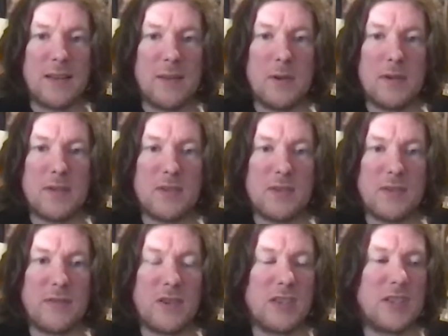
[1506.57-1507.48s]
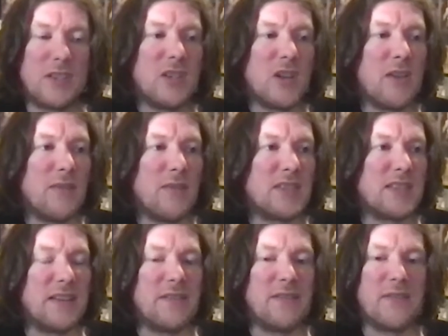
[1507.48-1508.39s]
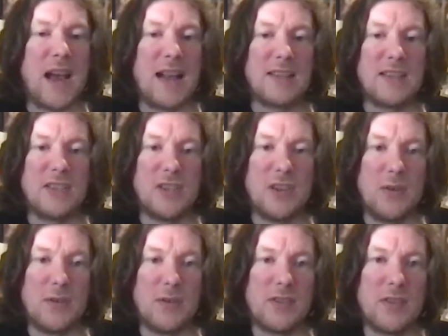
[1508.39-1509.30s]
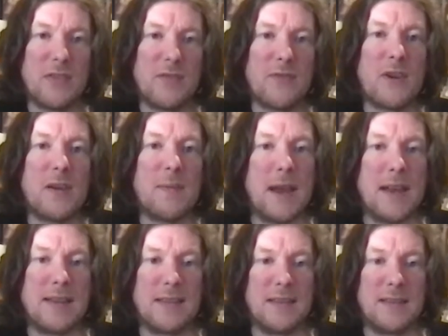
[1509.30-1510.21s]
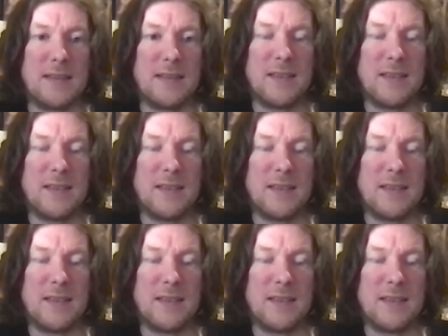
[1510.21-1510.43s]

It was sort of conservative attitudes to the Freemasons,